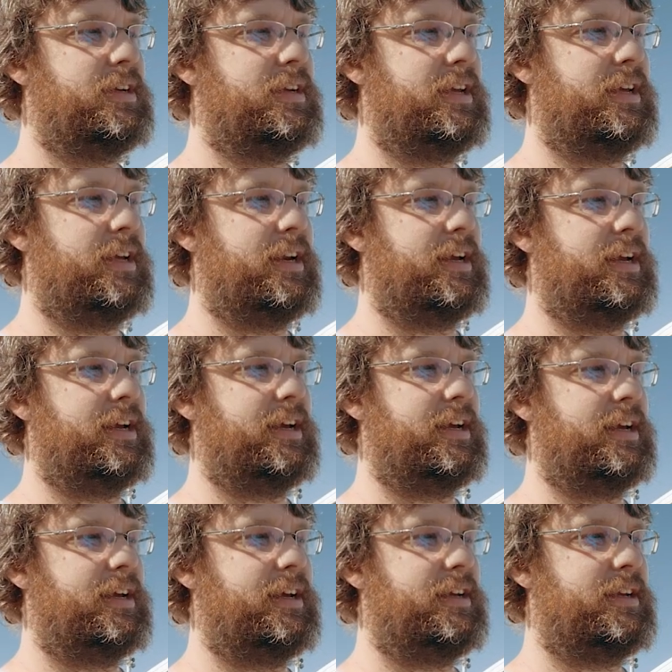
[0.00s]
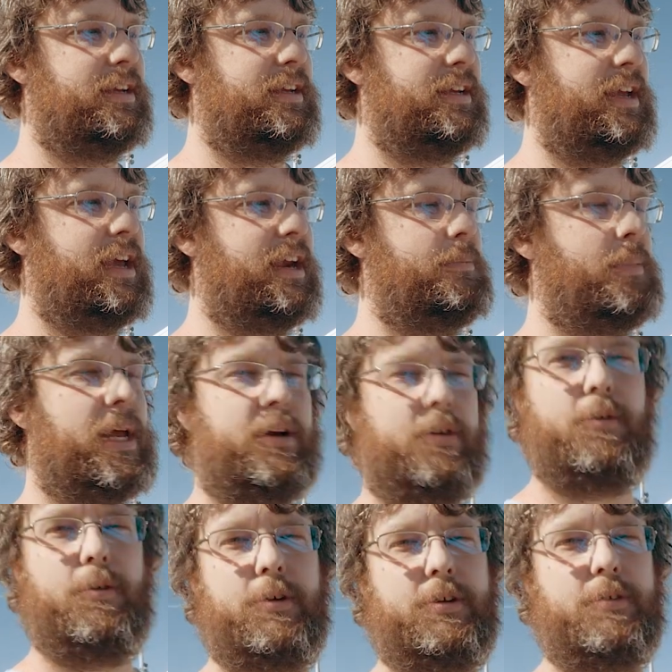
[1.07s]
it had about a
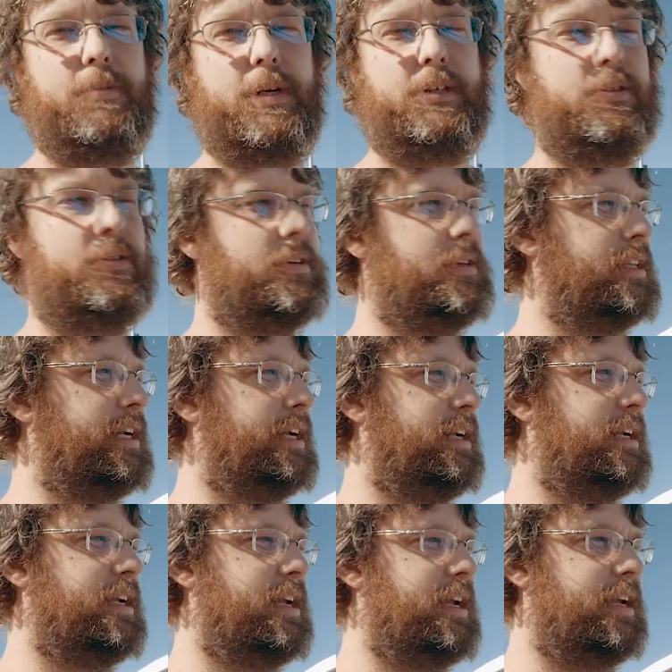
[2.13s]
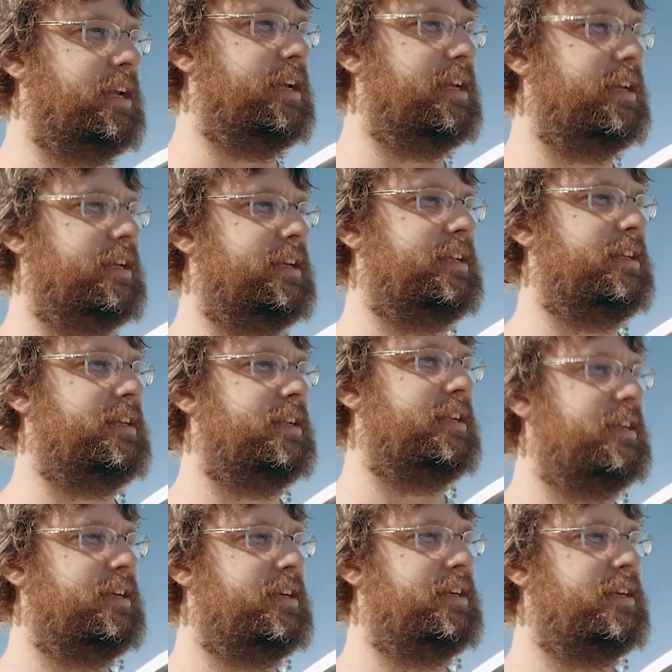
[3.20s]
quart too much oil in it, and
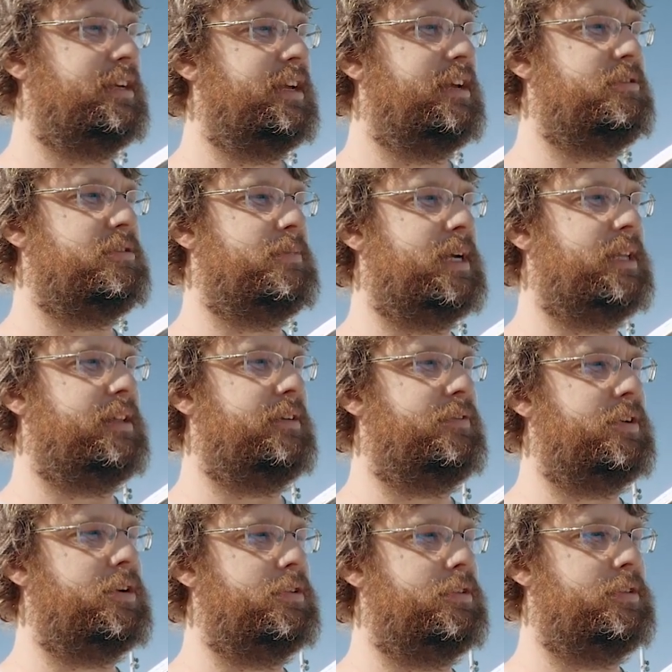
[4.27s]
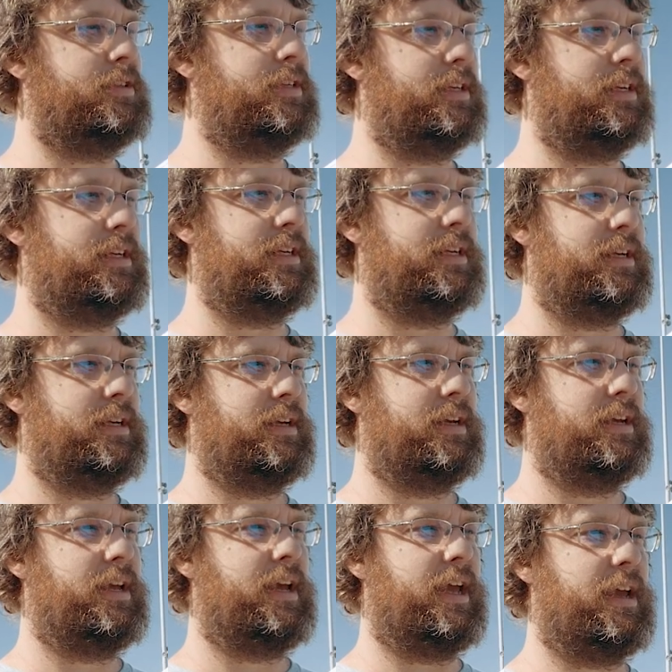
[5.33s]
it was mainly fuel.
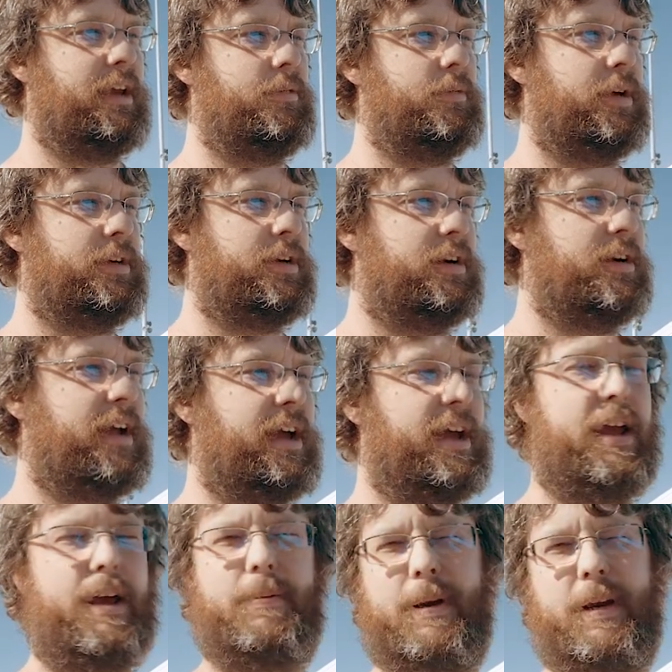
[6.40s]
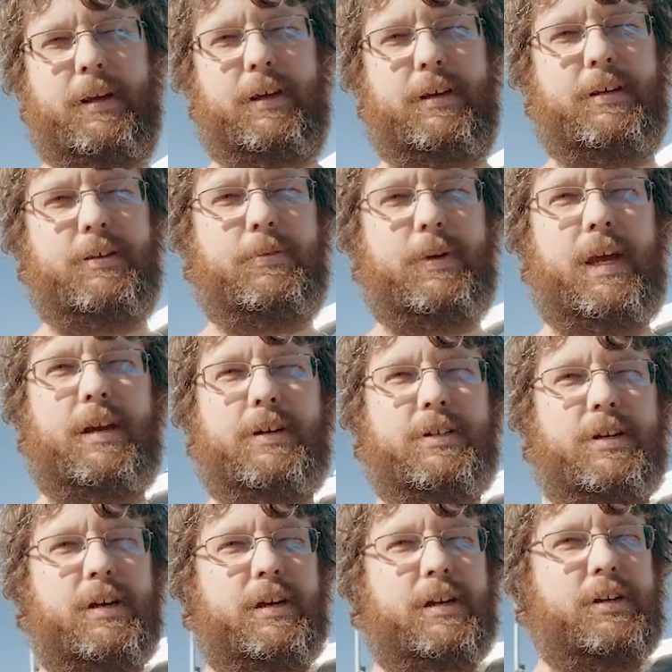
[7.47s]
And what turned out happening is we had a
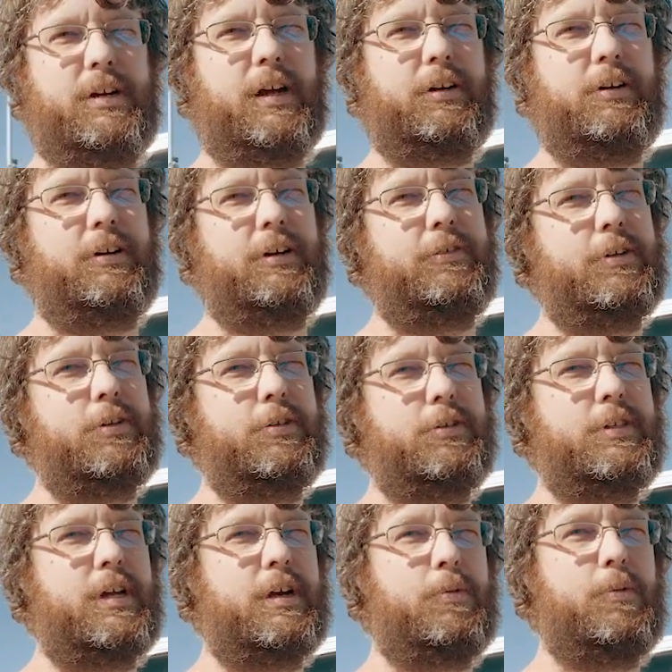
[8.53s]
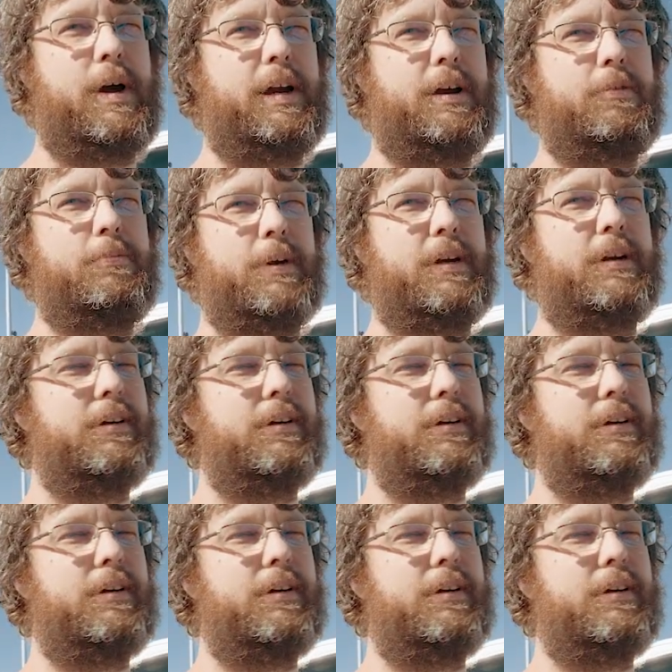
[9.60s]
stuck injector. It was stuck wide open.